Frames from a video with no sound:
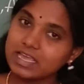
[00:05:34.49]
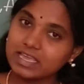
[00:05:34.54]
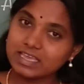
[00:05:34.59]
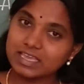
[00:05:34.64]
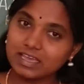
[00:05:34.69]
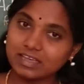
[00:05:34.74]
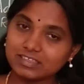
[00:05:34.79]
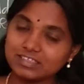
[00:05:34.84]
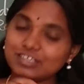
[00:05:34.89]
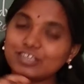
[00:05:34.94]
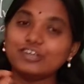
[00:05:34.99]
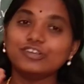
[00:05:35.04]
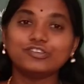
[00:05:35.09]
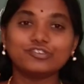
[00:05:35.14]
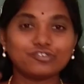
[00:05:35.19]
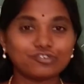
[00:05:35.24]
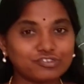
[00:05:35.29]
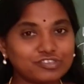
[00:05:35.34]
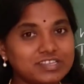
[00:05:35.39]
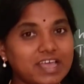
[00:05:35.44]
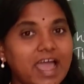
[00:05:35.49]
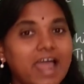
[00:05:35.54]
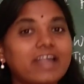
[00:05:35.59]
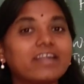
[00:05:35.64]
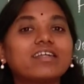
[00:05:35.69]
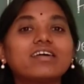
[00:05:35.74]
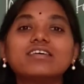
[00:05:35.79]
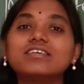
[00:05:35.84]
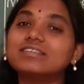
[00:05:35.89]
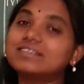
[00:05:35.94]
Yes, so
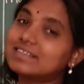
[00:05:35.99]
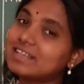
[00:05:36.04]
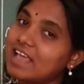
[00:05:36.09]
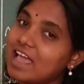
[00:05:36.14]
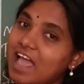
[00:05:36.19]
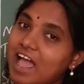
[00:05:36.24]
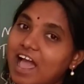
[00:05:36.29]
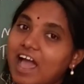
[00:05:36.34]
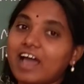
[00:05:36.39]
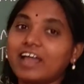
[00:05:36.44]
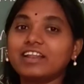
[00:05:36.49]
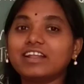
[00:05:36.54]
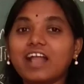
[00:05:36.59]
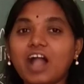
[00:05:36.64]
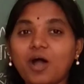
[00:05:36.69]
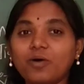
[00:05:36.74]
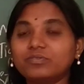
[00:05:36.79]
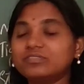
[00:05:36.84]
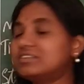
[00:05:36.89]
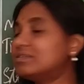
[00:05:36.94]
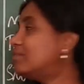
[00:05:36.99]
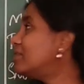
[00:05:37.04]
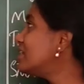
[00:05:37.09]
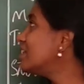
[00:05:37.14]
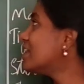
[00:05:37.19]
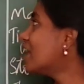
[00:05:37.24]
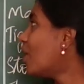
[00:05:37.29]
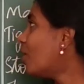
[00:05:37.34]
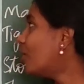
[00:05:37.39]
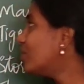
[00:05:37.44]
sand is uncountable
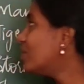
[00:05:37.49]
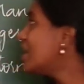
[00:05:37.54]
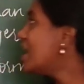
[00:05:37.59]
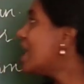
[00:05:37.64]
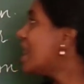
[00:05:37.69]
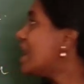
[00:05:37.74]
noun.